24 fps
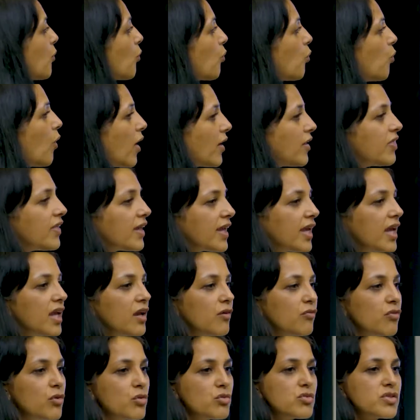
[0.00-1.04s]
one of the key
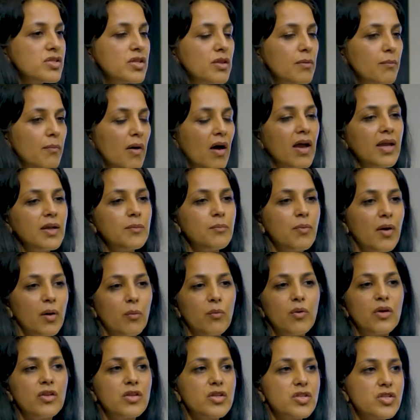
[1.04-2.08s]
rules of the mind by
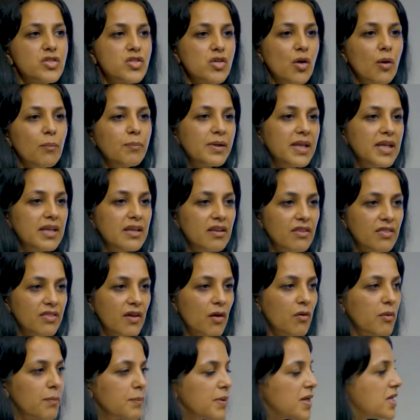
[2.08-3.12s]
one of the top leading
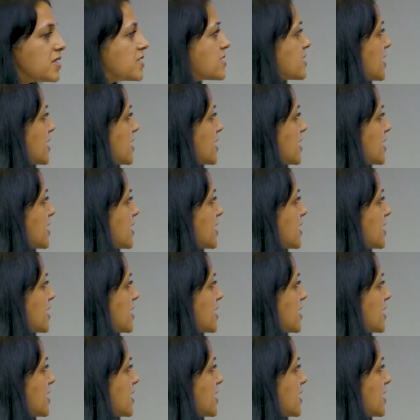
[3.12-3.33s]
therapists